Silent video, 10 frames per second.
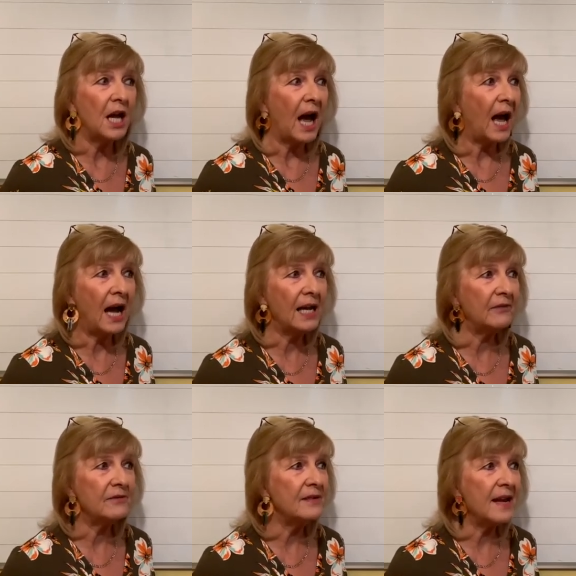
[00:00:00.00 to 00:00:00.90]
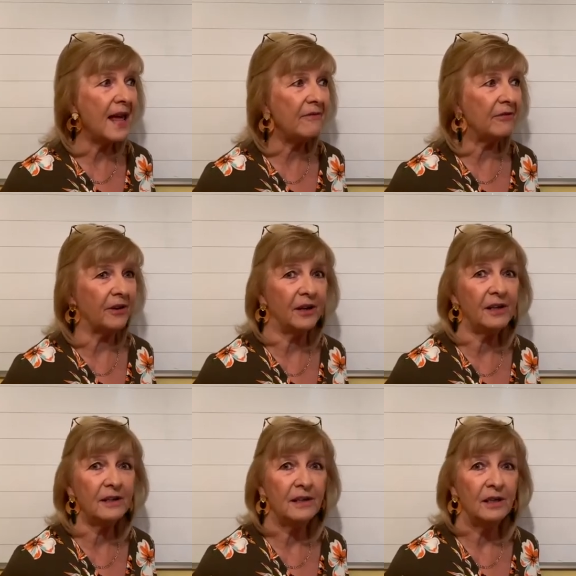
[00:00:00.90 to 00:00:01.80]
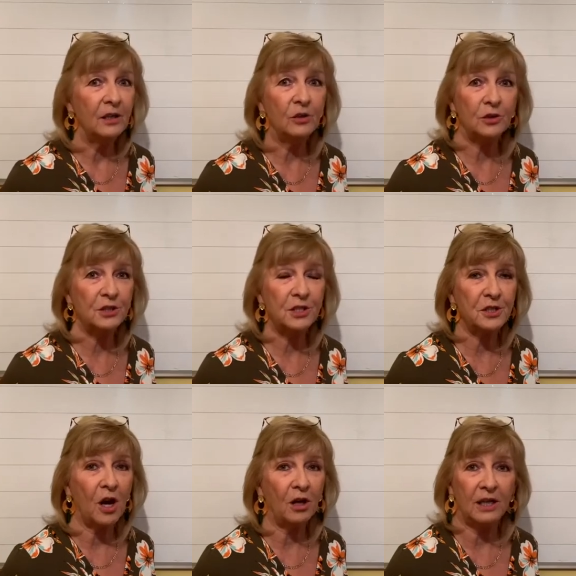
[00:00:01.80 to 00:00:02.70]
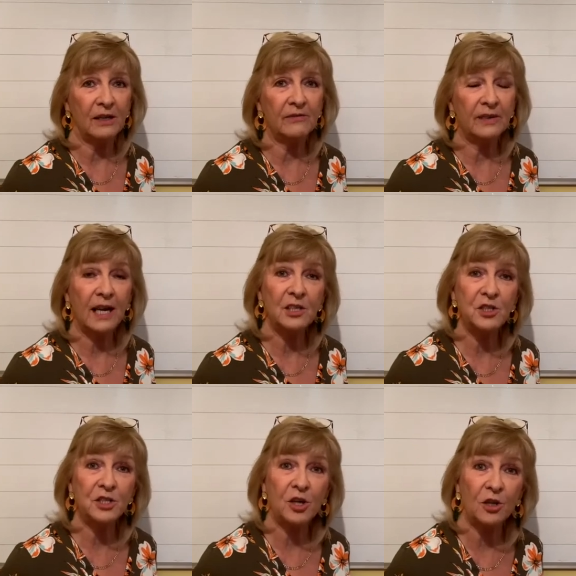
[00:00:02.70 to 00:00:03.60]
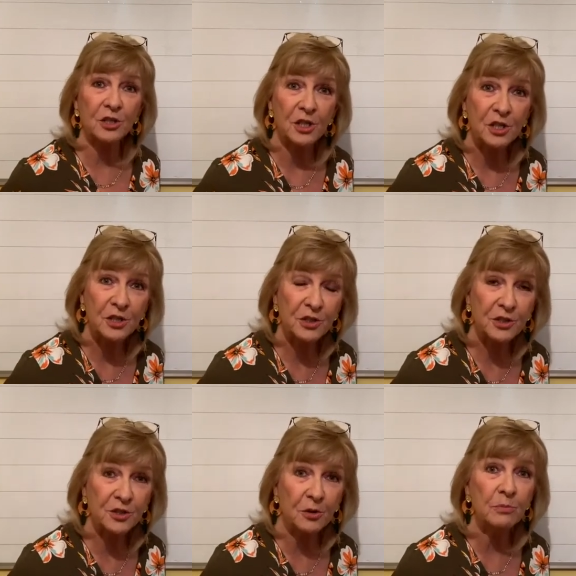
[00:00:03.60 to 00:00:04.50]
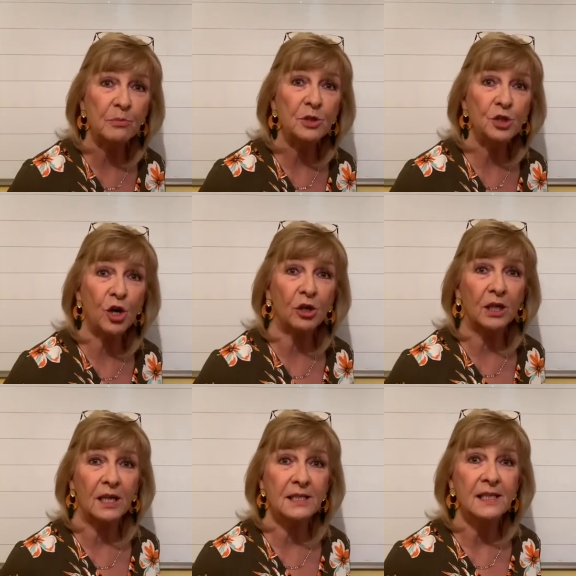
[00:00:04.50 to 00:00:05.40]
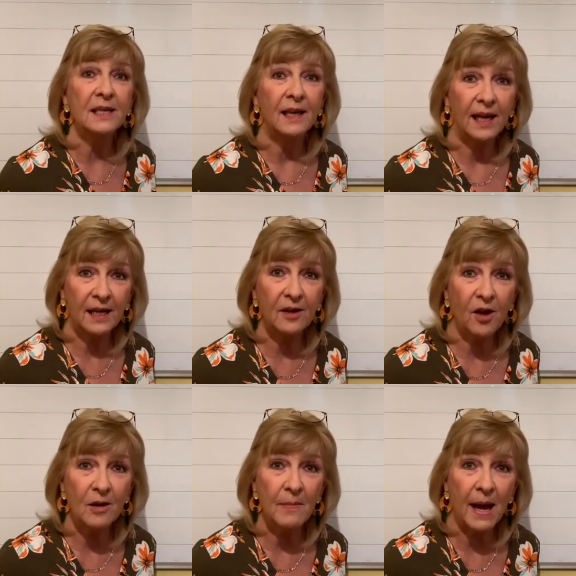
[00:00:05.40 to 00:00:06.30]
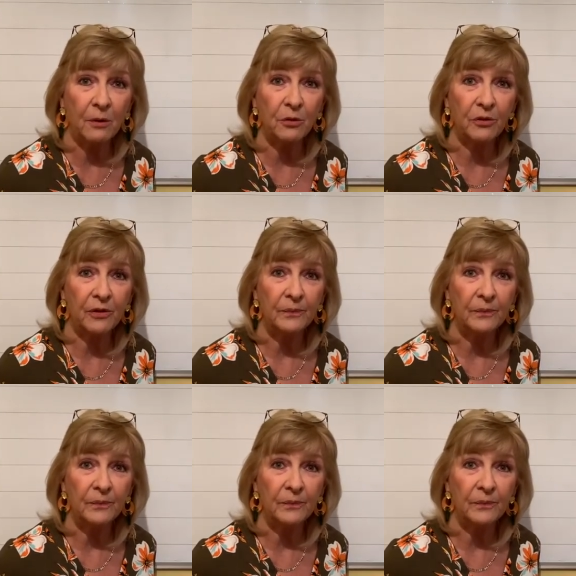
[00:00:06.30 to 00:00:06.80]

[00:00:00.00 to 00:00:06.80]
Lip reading: I have never looked at Olive unless she's got some chocolate in her mouth.